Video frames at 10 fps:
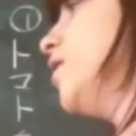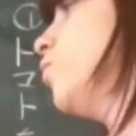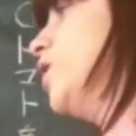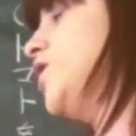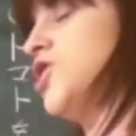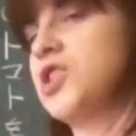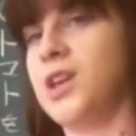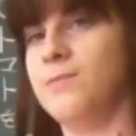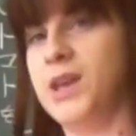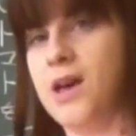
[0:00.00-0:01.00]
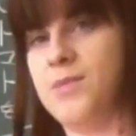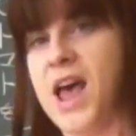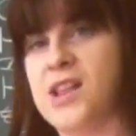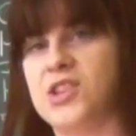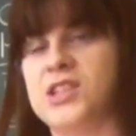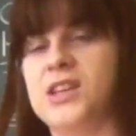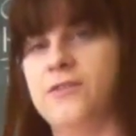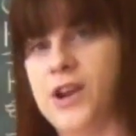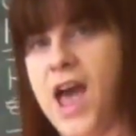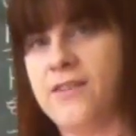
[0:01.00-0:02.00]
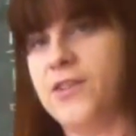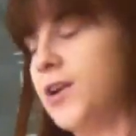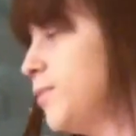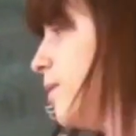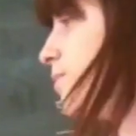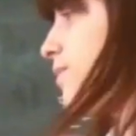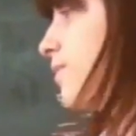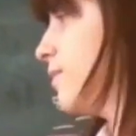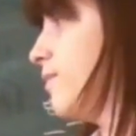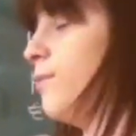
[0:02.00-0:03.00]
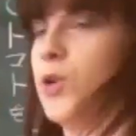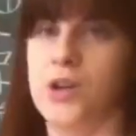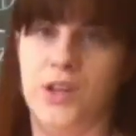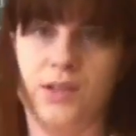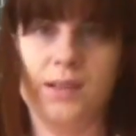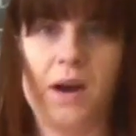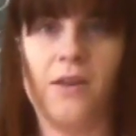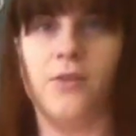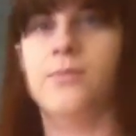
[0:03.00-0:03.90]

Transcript: which can become an adjective or an adverb. We're using maru.